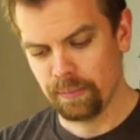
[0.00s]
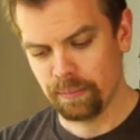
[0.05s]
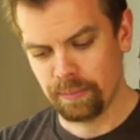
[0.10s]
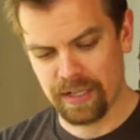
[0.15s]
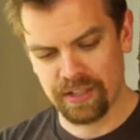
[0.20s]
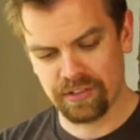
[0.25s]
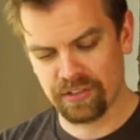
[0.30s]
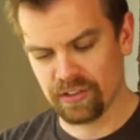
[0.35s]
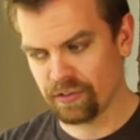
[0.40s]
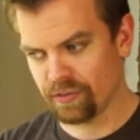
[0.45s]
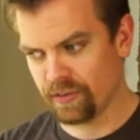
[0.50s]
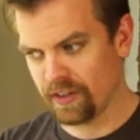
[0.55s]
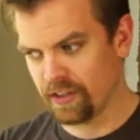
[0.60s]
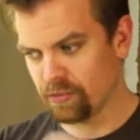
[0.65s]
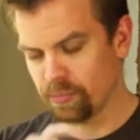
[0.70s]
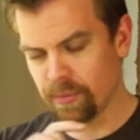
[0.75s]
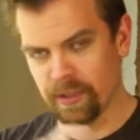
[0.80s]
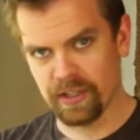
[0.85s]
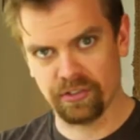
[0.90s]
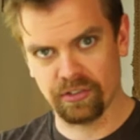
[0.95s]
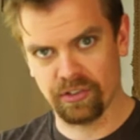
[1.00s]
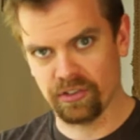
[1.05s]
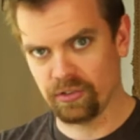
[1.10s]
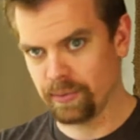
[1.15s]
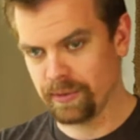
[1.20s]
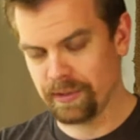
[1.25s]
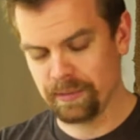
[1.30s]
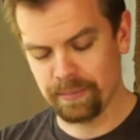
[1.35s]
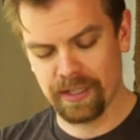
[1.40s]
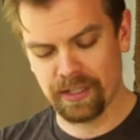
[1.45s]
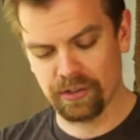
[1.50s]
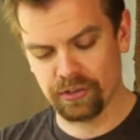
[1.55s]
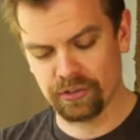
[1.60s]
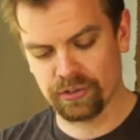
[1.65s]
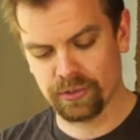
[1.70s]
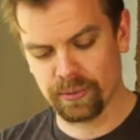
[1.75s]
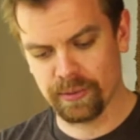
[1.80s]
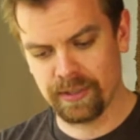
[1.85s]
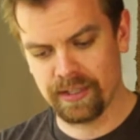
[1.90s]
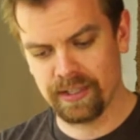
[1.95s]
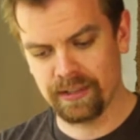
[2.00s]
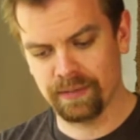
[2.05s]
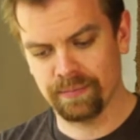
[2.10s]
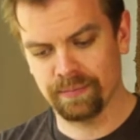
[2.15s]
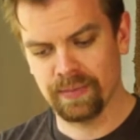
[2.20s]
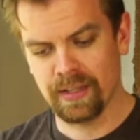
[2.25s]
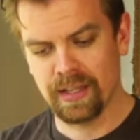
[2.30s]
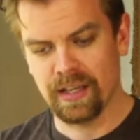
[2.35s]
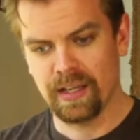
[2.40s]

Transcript: basic French press just with a metal screen,